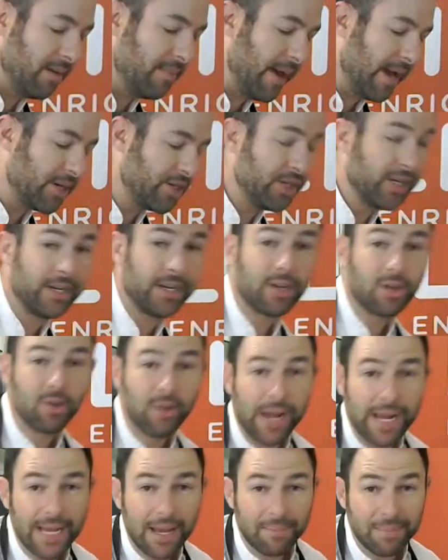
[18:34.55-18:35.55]
I'm actually going to
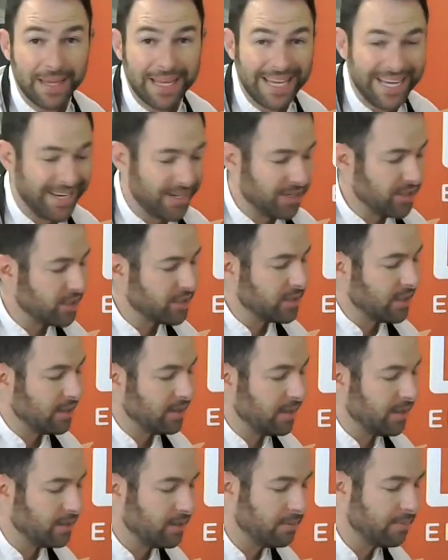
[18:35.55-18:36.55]
crank the heat just a
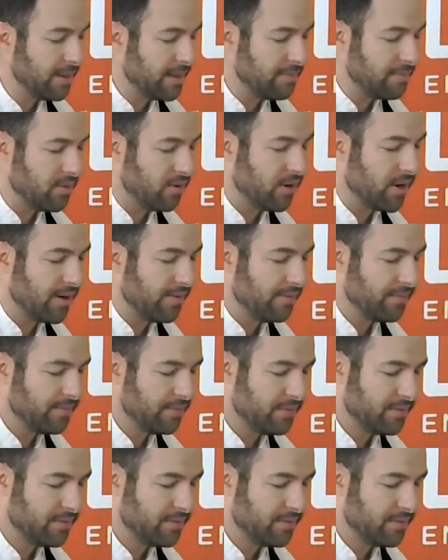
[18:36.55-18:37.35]
little bit more.